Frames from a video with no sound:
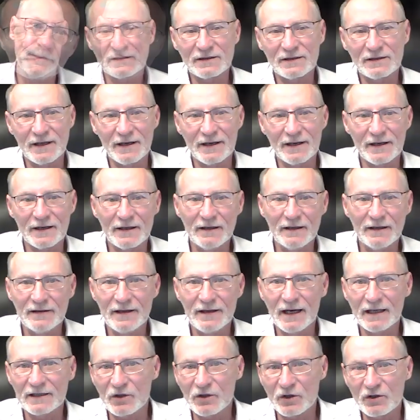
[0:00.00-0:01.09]
So
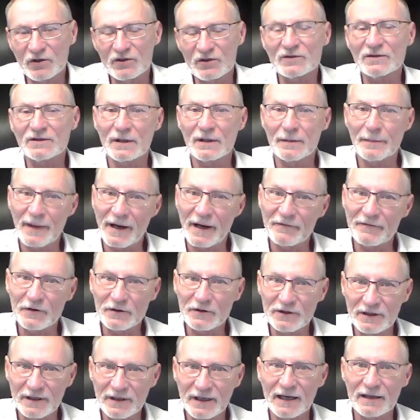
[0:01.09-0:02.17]
that took some
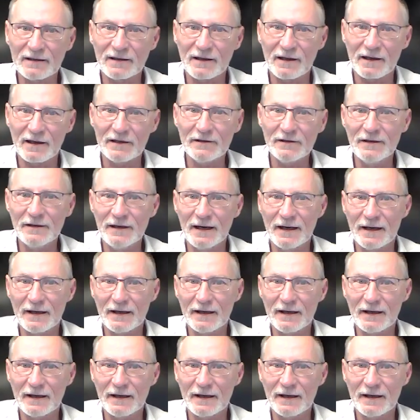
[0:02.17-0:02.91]
effort to get there.